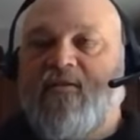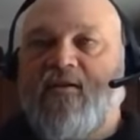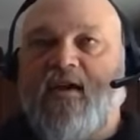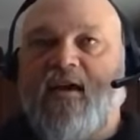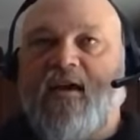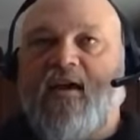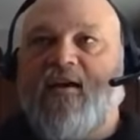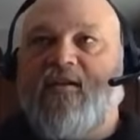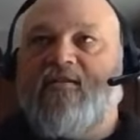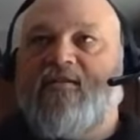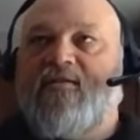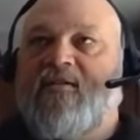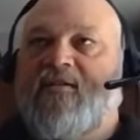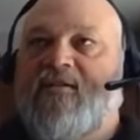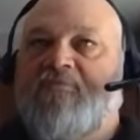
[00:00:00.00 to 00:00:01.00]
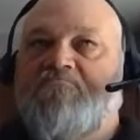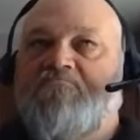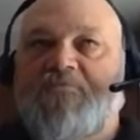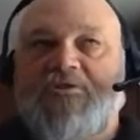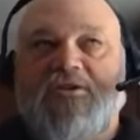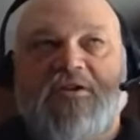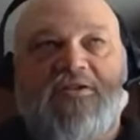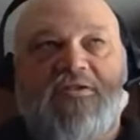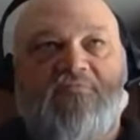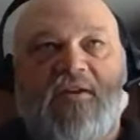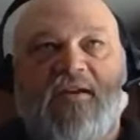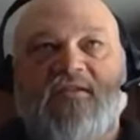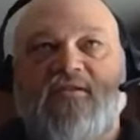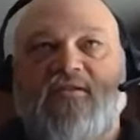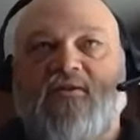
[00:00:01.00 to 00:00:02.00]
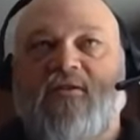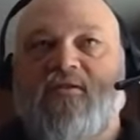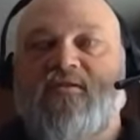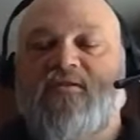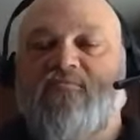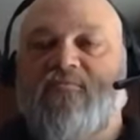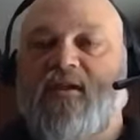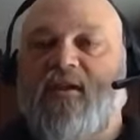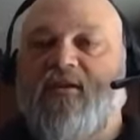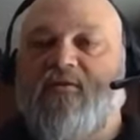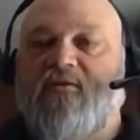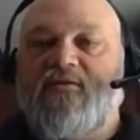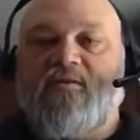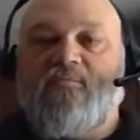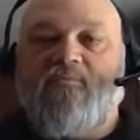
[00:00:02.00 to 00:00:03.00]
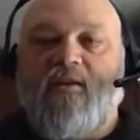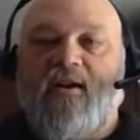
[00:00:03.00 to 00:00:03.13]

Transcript: and just let's talk some gear and some